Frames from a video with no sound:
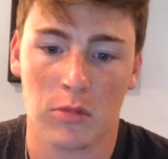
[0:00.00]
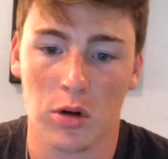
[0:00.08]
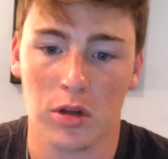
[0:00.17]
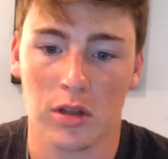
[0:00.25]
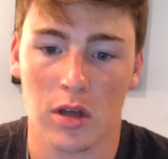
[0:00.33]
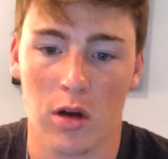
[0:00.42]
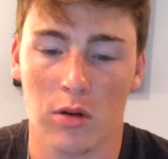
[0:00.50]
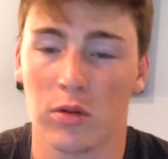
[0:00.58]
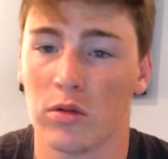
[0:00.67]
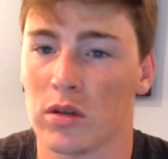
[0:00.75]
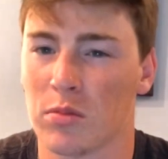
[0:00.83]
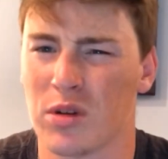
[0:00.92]
or so
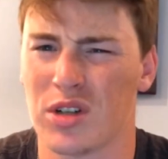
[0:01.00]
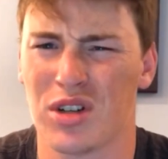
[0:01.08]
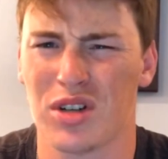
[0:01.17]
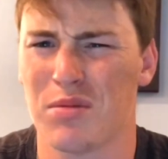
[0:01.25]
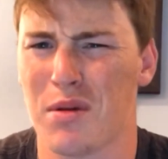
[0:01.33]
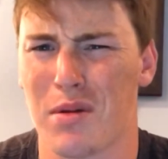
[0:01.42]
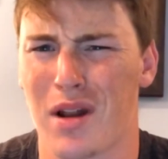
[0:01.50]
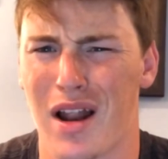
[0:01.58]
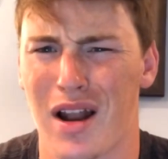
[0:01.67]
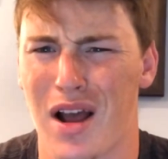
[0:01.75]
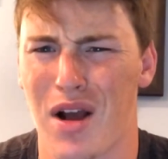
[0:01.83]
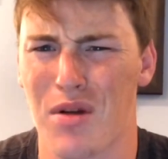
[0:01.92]
doing some research. Maybe
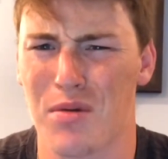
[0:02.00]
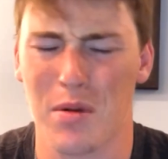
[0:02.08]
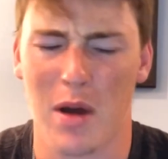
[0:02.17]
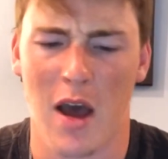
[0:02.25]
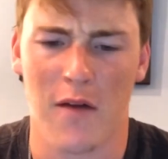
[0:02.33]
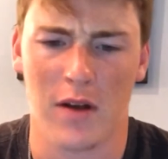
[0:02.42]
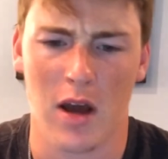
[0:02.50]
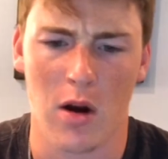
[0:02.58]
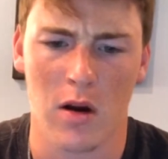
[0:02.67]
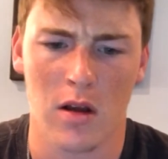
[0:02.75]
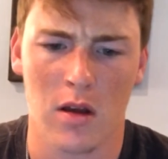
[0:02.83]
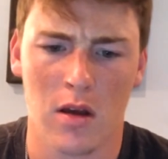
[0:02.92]
not an hour, maybe half an
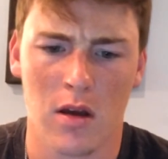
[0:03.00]
hour.